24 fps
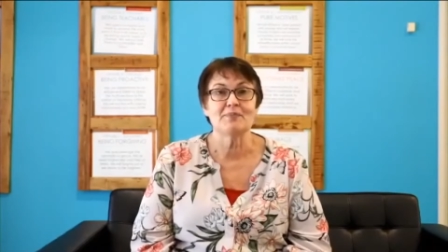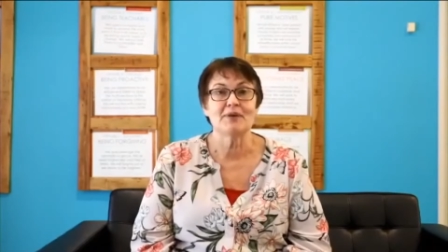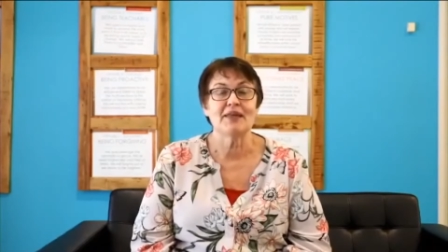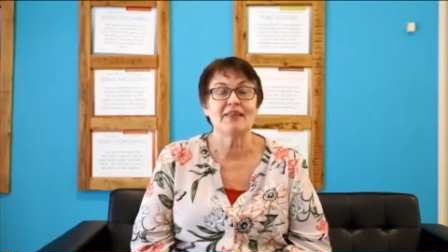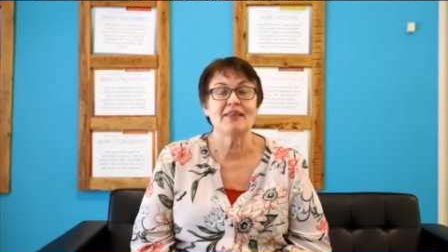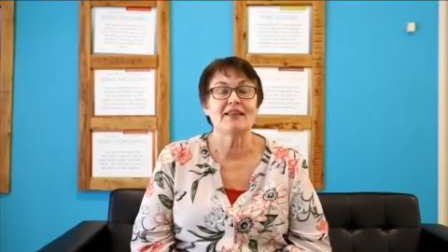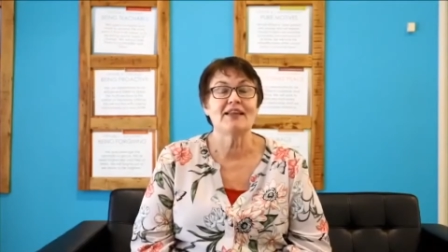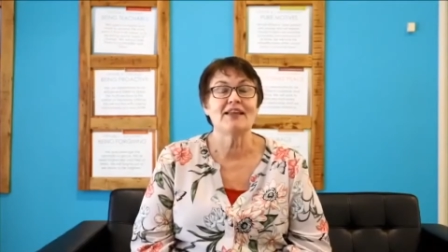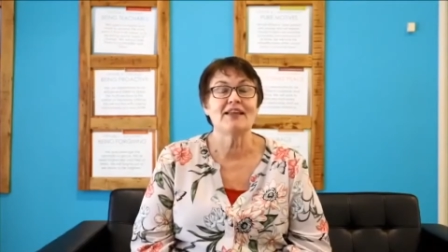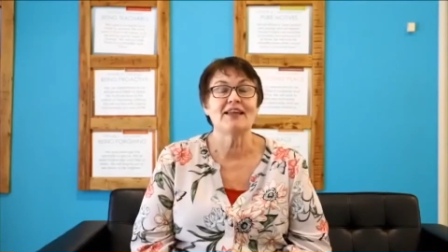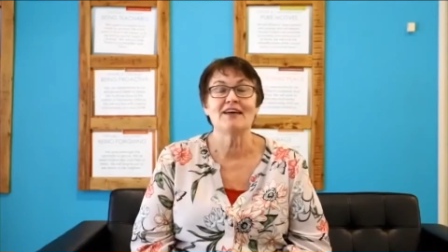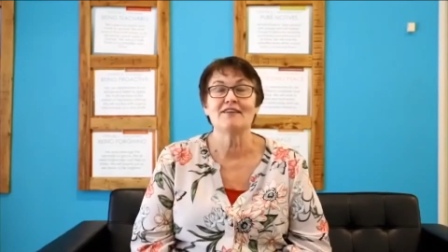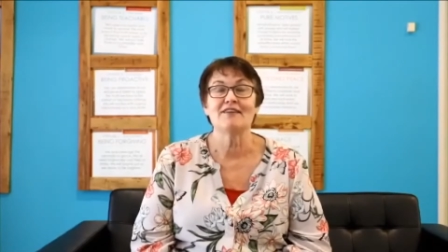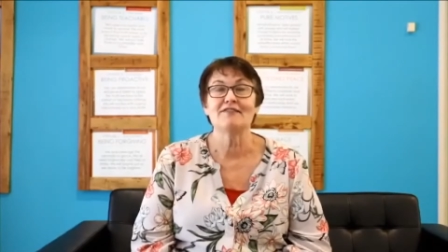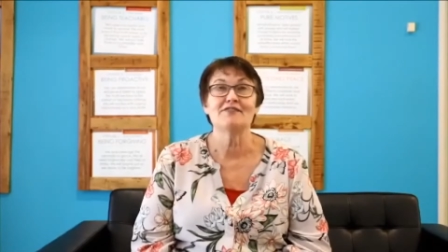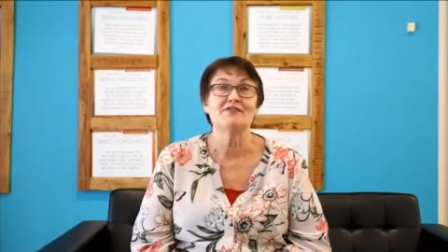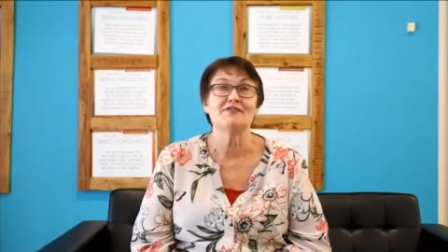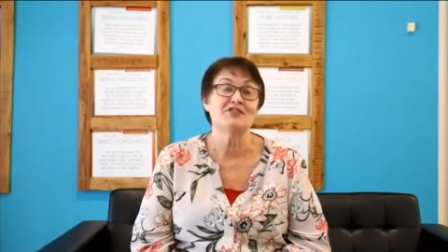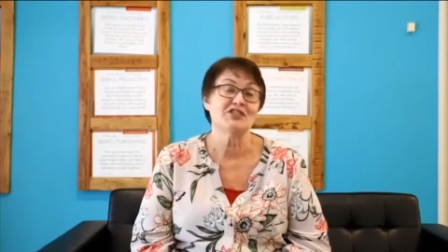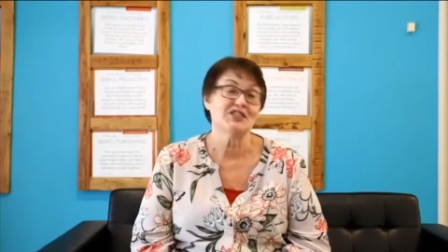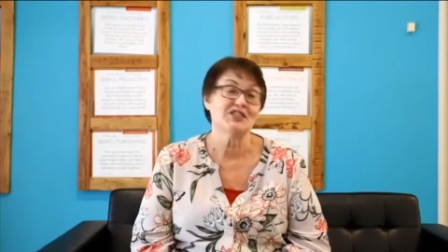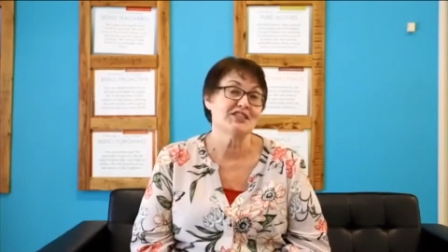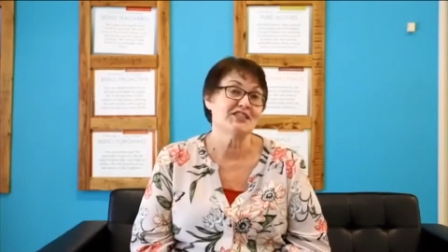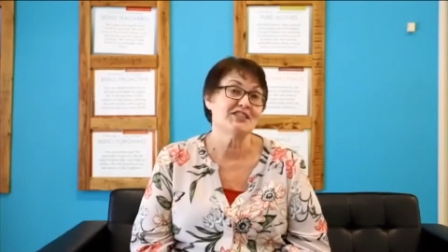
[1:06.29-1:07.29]
but the love
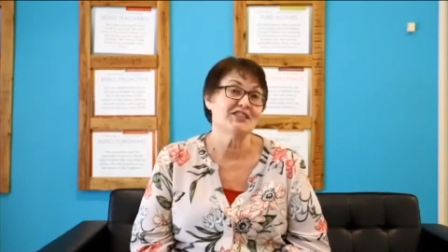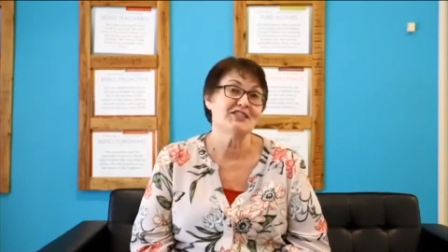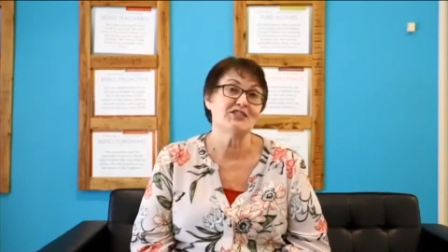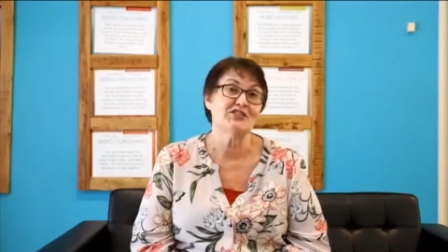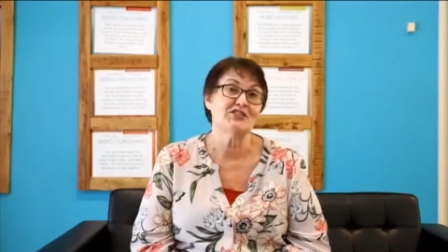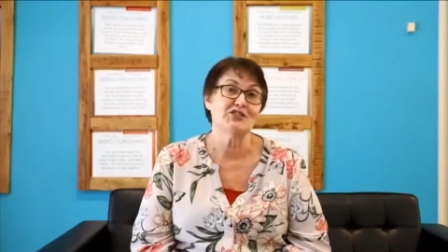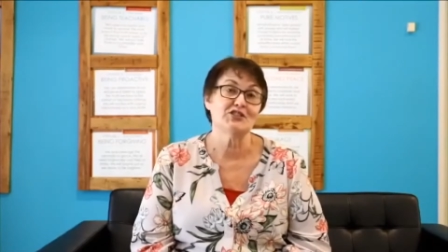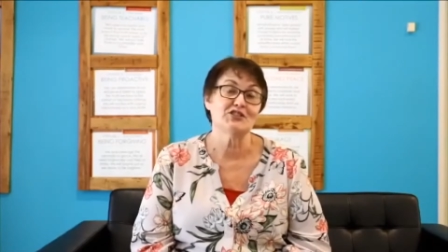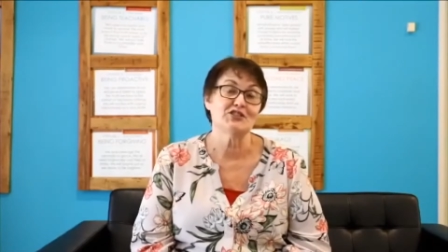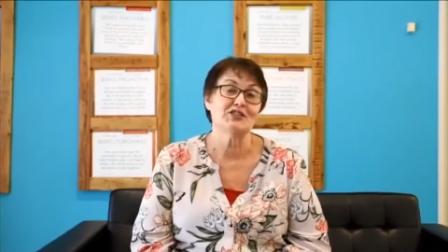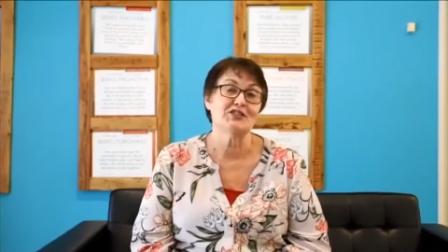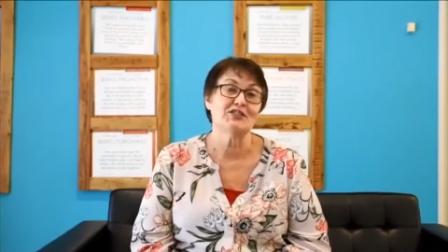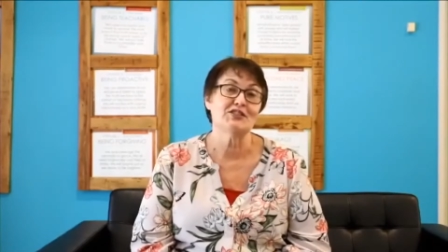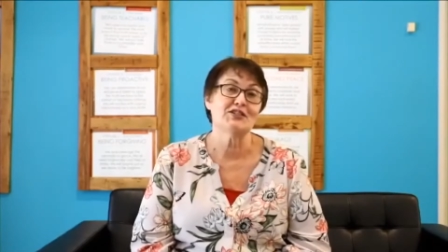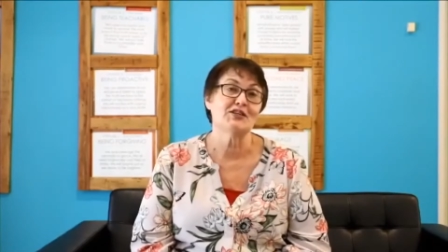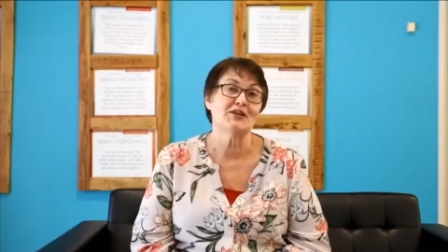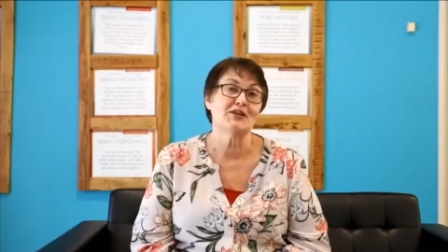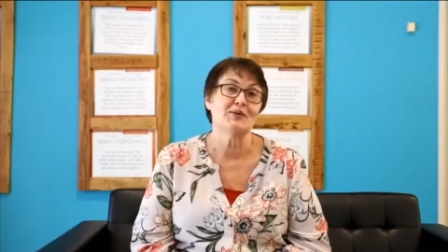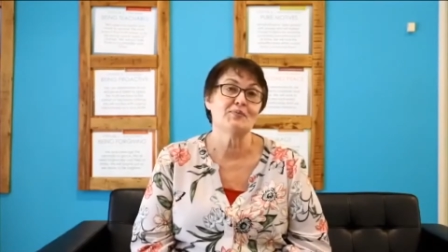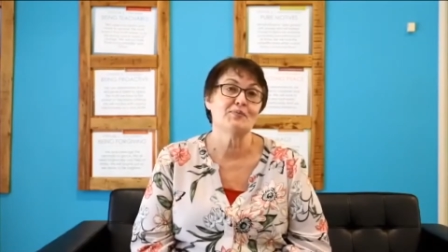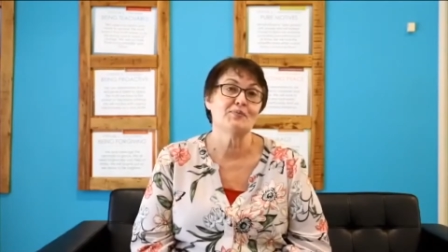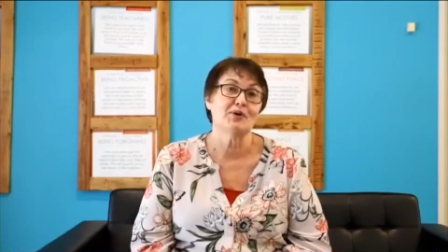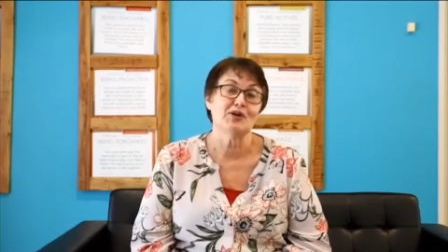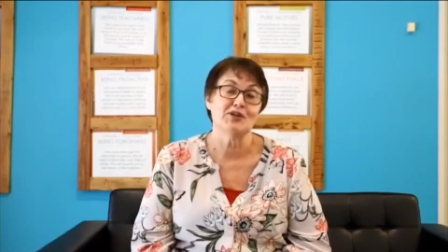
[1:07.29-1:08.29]
of Jesus just
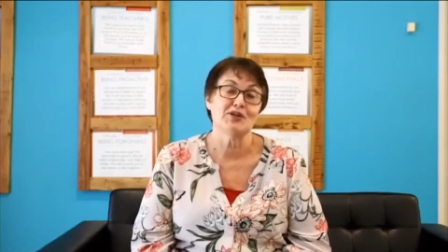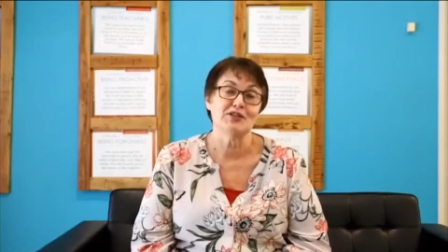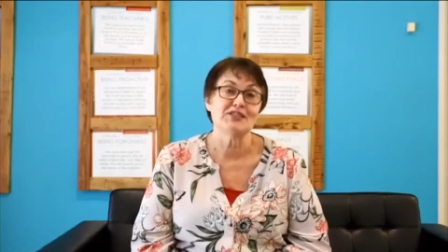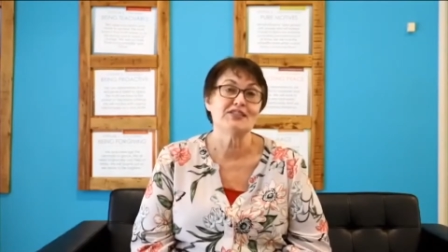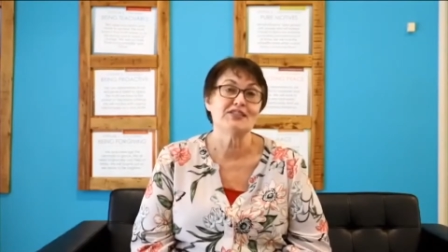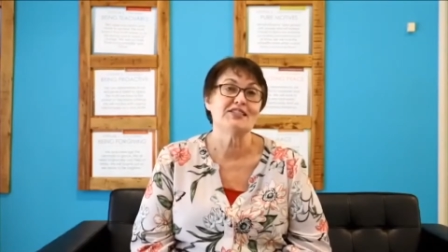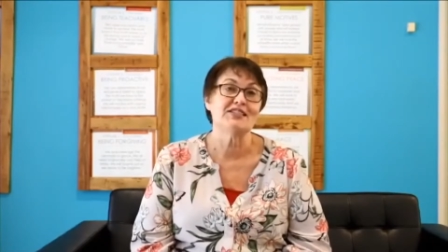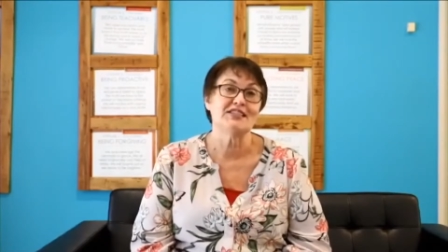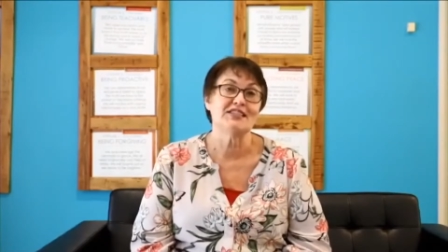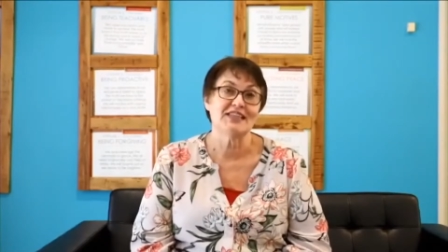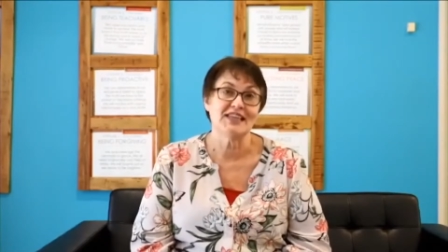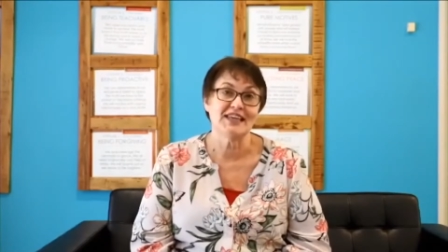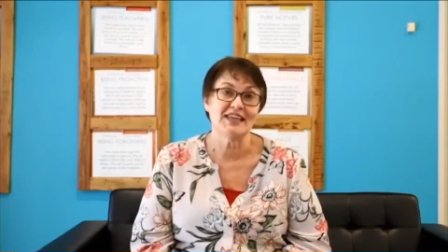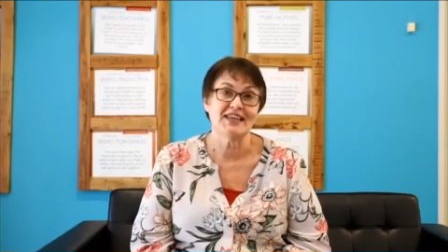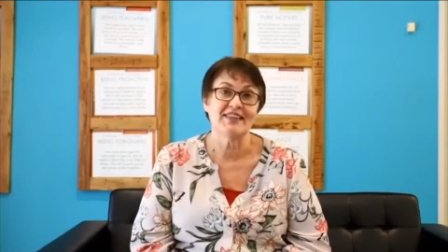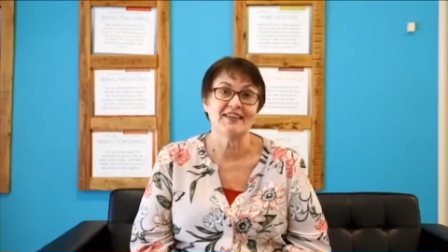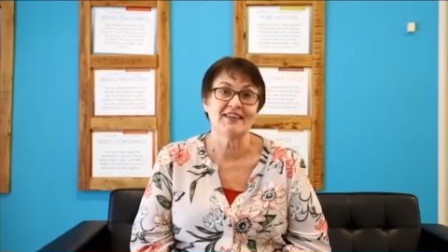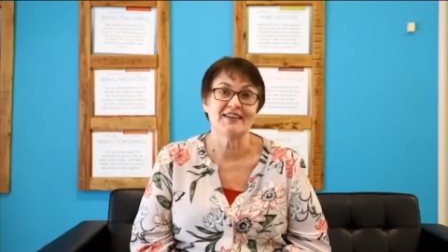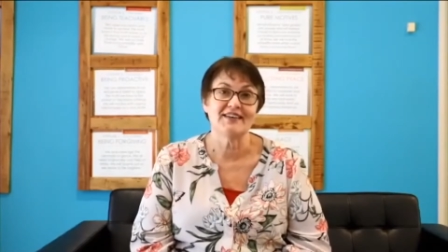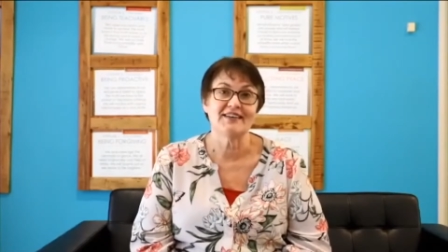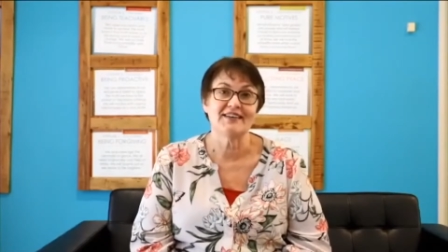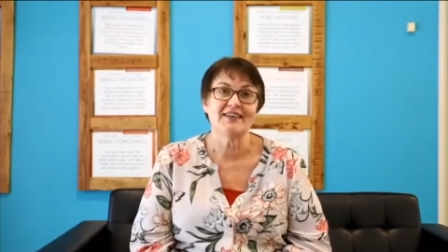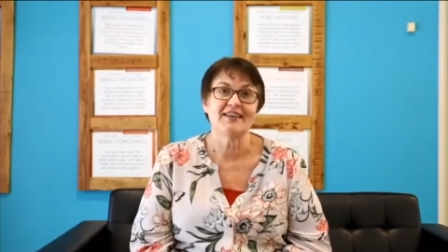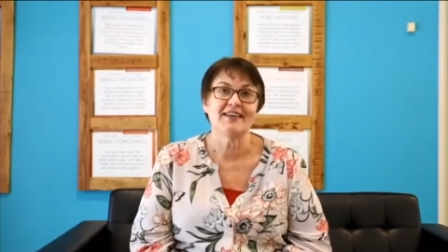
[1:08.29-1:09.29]
binds us
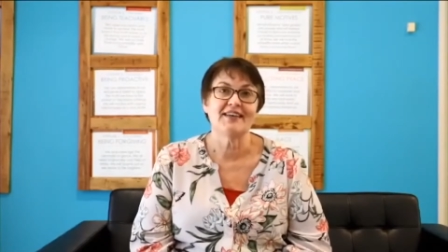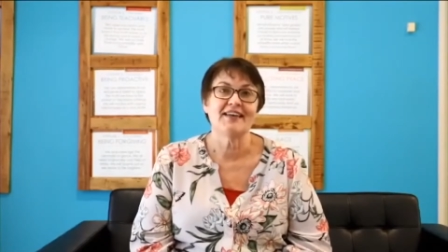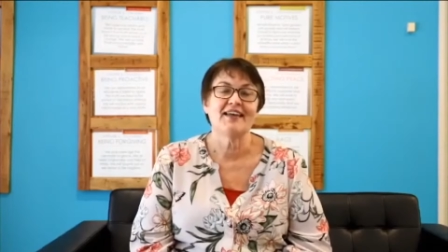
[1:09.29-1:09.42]
together